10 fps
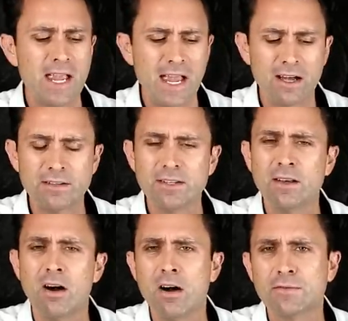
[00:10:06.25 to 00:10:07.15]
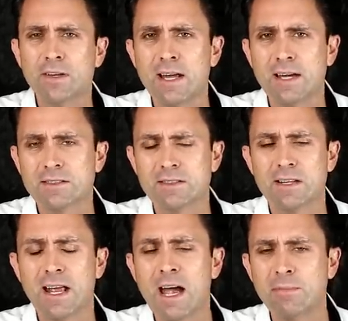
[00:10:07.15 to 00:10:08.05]
And, and often that's,
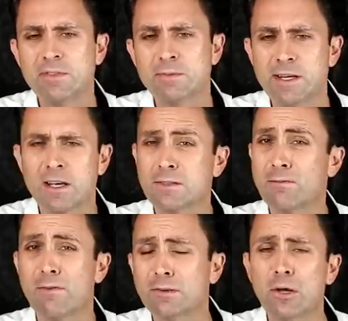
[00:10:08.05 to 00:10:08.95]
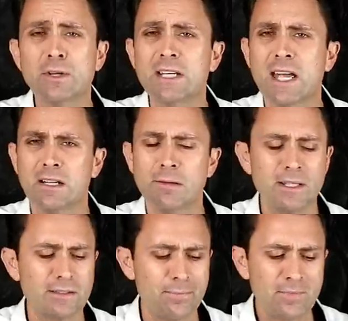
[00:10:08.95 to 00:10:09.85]
it happens because of a floating
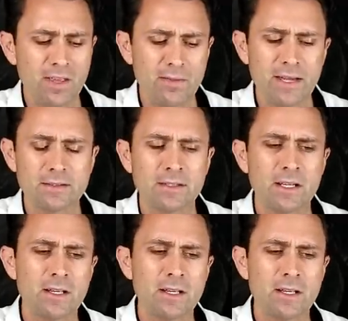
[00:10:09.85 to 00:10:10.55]
element that